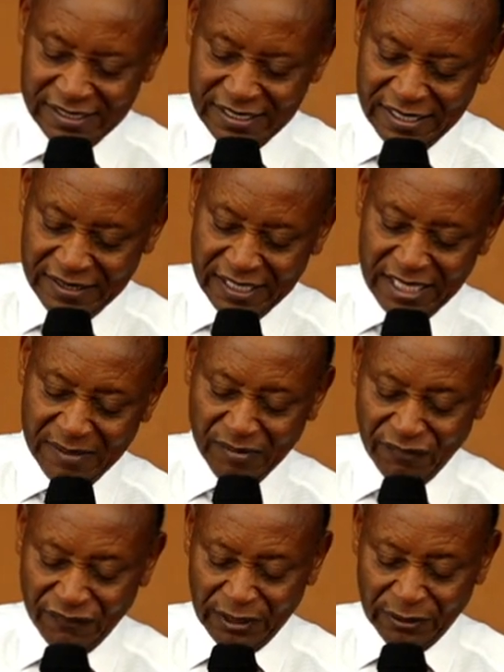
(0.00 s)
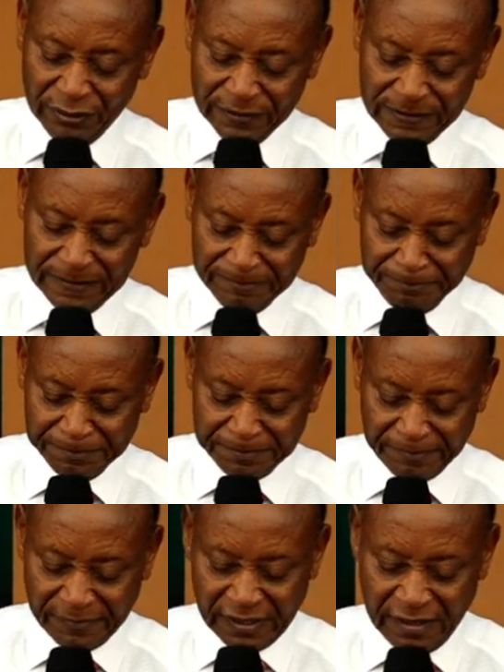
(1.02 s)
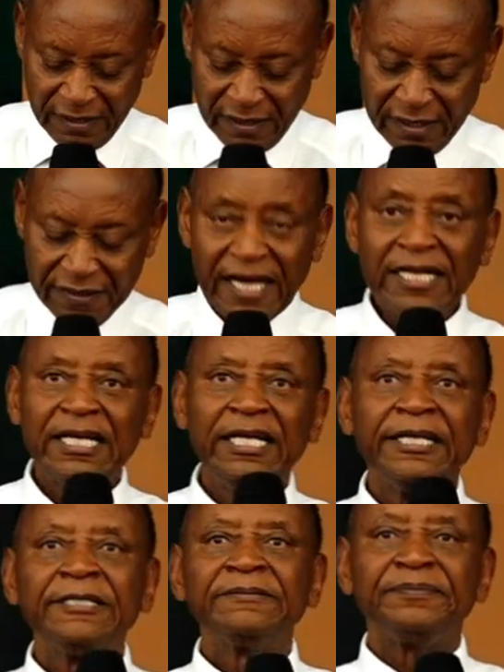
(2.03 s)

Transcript: in the name of the Lord. Thirdly,